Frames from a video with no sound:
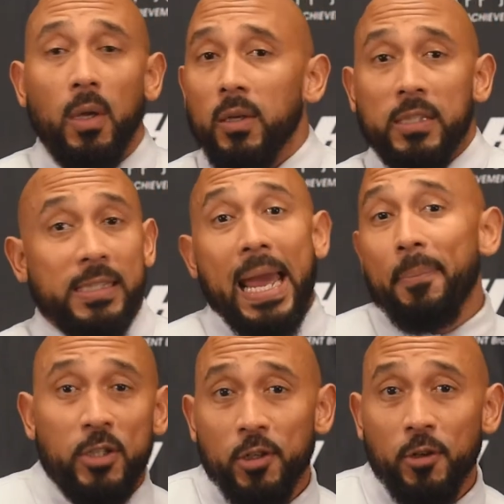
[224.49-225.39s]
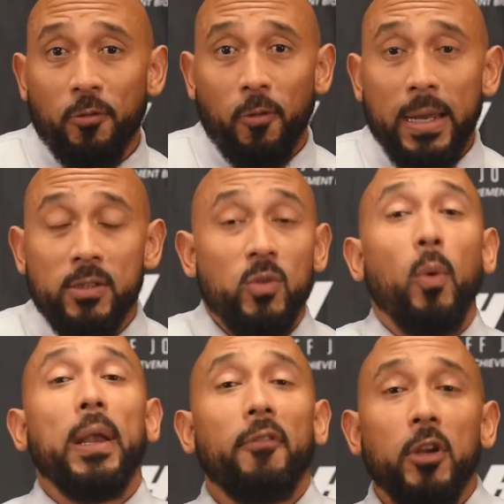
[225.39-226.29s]
snap it to your friends,
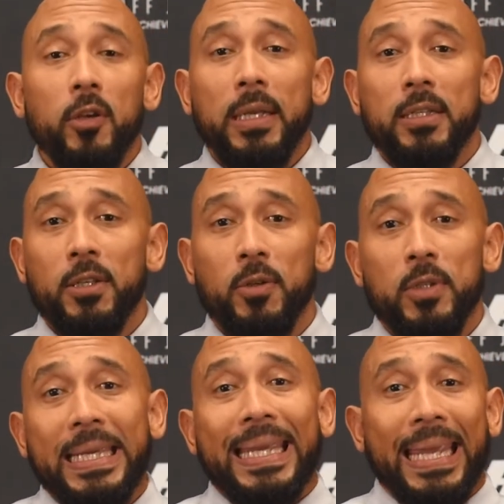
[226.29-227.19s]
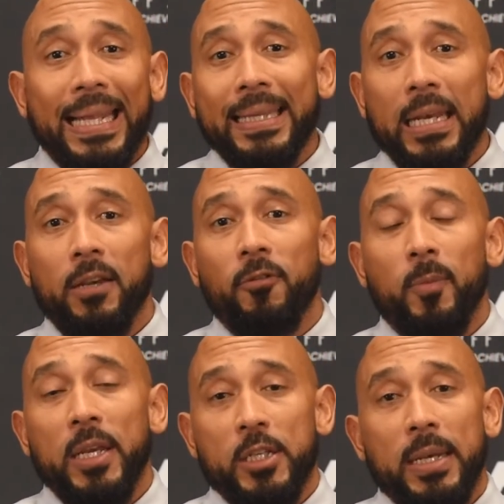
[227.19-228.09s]
whatever you need to do to get that
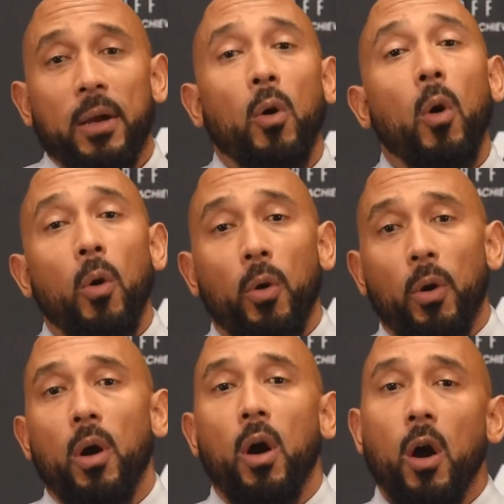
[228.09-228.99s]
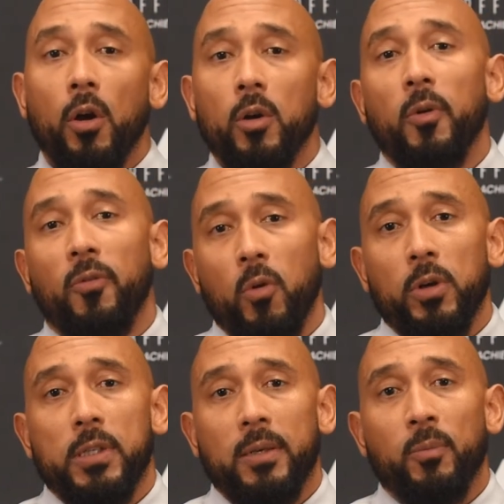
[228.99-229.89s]
information out, order on or before
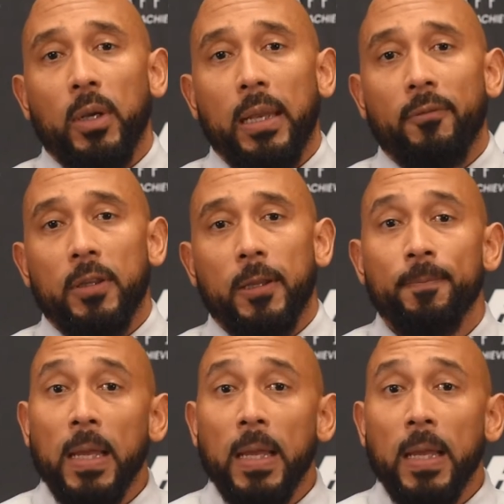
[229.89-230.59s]
December 11th.